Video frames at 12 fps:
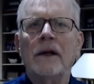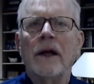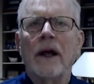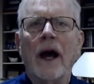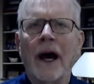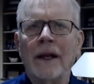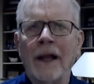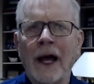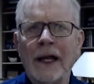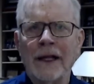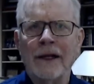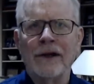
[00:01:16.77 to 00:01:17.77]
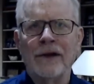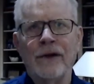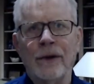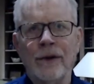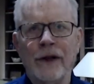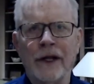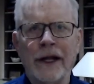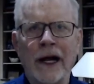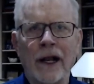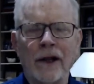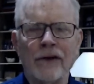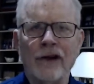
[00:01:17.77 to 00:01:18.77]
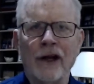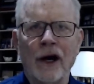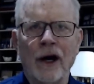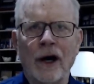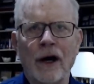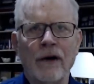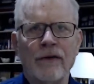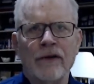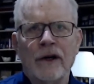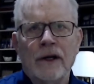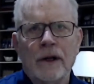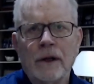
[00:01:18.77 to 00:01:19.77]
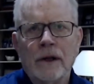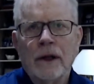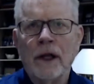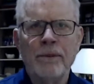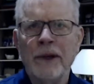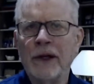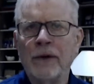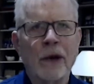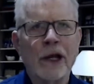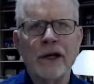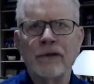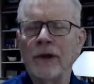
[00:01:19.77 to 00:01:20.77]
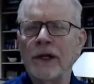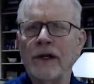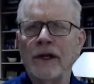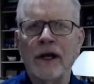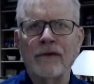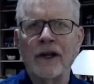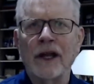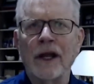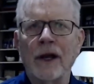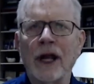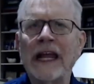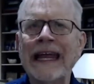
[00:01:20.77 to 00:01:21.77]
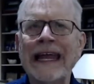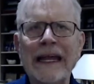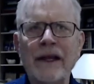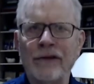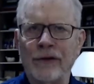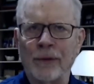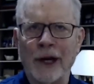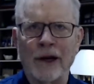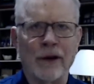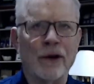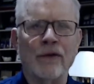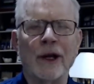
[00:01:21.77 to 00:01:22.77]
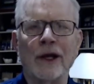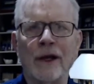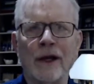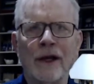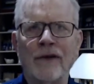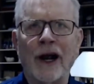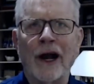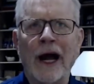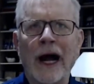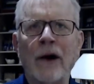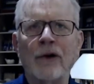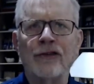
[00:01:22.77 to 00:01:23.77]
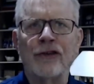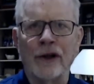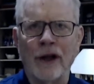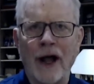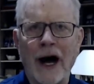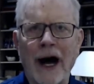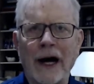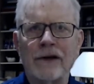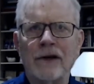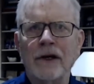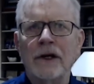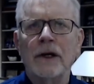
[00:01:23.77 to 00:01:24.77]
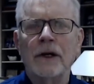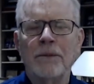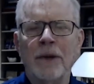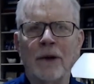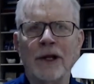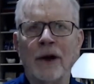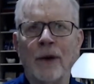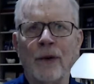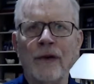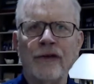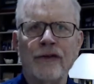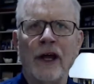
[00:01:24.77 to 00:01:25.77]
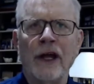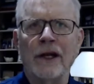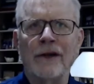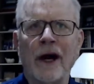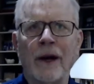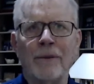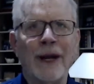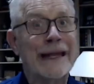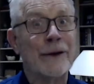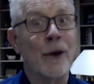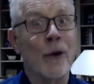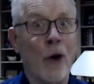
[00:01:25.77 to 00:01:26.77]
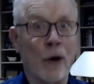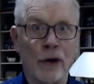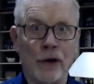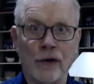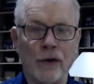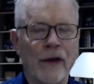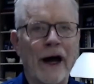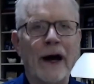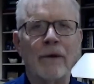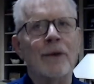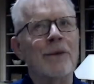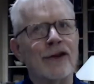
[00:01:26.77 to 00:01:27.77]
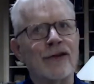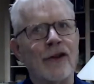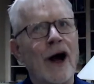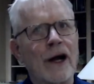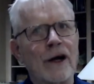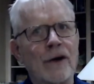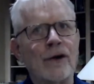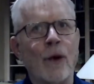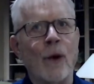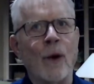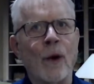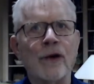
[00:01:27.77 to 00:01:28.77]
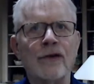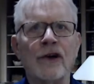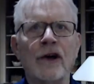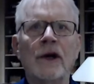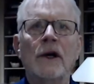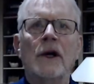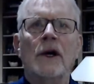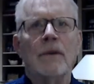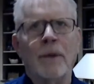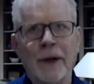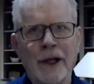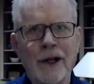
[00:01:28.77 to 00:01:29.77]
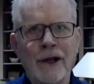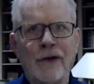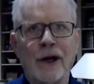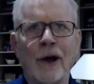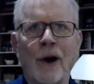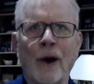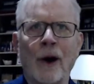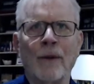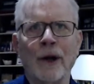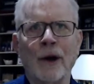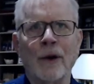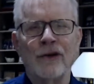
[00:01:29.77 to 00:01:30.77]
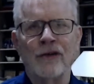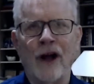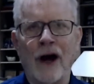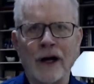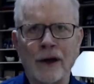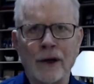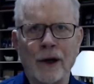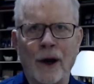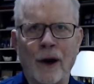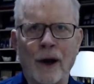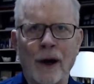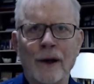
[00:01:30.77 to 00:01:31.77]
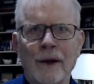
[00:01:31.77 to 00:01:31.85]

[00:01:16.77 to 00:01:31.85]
I liken it to the analogy of it'd be great if we didn't have to carry keys around, if we could leave our house unlocked. But we know in this day and time we can no longer do that. We must lock our doors. When we leave our car, we always lock our car.